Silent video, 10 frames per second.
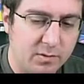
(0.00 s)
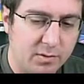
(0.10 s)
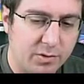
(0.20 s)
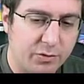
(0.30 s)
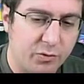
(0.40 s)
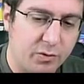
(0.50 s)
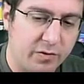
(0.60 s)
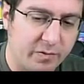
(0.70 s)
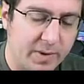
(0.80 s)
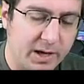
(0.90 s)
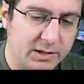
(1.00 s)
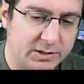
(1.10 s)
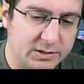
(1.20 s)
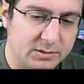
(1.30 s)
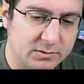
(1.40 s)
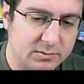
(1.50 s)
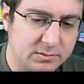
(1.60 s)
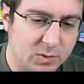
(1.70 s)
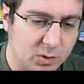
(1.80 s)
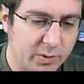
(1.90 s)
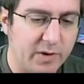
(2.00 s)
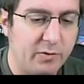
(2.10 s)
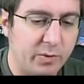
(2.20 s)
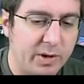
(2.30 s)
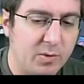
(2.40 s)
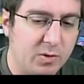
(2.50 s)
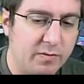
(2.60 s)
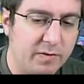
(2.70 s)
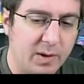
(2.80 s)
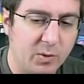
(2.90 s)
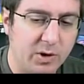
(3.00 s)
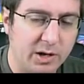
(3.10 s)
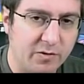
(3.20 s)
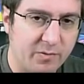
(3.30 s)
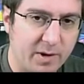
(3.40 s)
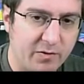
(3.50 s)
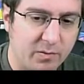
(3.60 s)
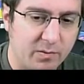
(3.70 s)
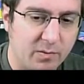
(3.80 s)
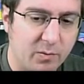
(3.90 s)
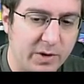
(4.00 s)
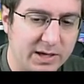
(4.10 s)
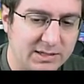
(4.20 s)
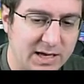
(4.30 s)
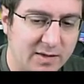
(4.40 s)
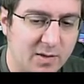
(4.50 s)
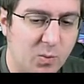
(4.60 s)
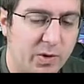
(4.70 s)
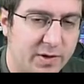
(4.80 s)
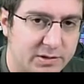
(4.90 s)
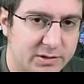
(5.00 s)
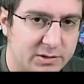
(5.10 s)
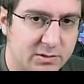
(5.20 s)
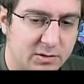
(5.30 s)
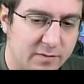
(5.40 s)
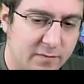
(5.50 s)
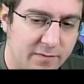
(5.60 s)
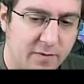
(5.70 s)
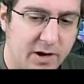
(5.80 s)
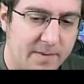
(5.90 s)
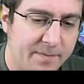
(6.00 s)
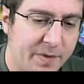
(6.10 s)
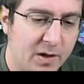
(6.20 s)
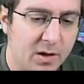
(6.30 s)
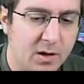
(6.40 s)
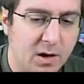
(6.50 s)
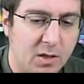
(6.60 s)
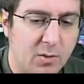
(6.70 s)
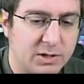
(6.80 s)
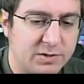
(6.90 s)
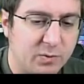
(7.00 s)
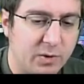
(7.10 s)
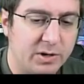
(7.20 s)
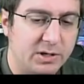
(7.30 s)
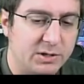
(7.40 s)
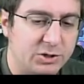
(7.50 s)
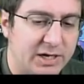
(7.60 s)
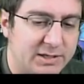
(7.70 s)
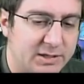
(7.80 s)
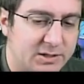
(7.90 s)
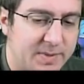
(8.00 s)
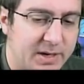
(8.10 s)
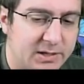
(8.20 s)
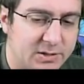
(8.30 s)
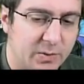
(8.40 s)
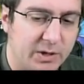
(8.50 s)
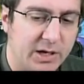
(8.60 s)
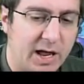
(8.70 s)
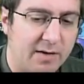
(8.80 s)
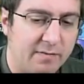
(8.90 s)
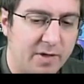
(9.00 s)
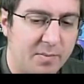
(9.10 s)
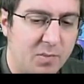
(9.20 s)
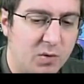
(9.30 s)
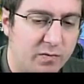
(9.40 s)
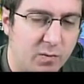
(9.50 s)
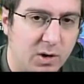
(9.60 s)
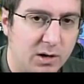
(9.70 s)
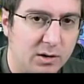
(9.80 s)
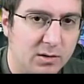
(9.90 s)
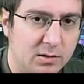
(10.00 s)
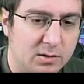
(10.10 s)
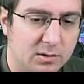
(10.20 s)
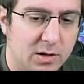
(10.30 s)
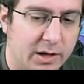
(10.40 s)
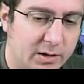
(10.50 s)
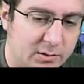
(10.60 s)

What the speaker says: through a space, or whenever we move and we're in a space, we can take them with us for free. Otherwise, if we're in an adjacent space, we can have them move one, like,